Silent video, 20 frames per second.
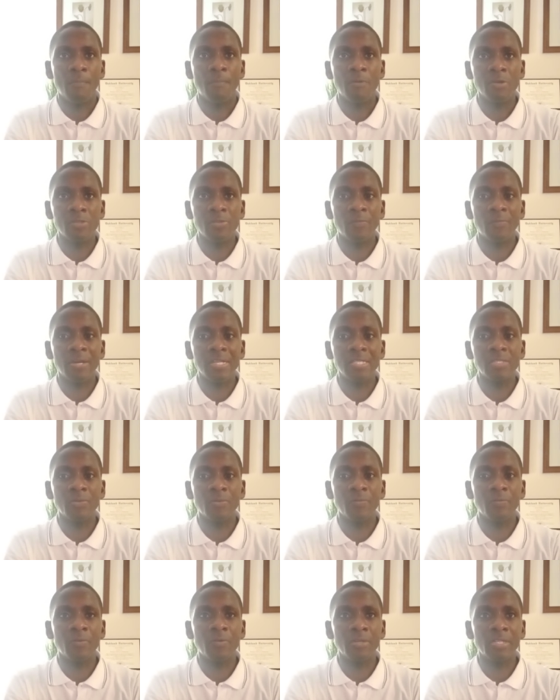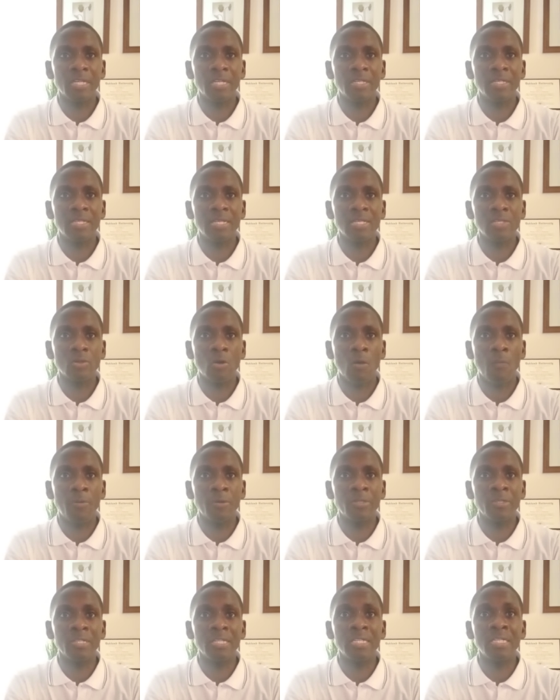Most of us, we've gotten these
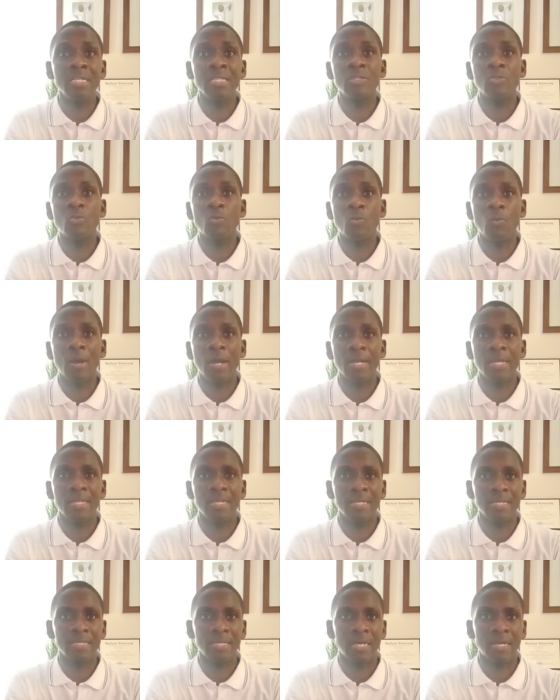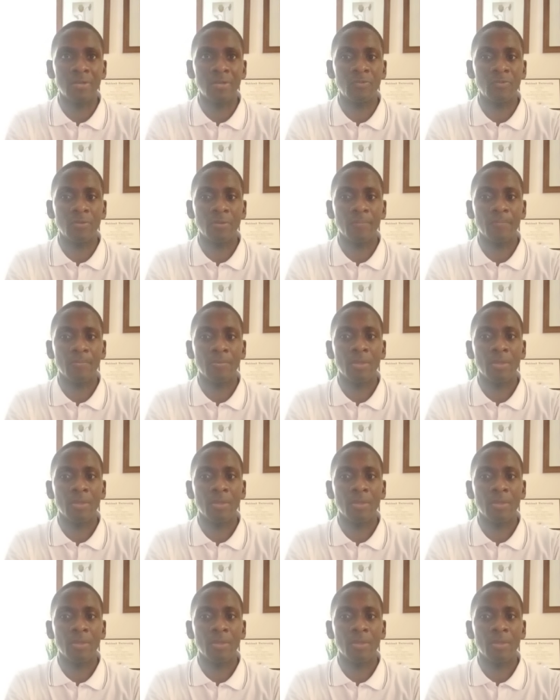opportunities to work in this country.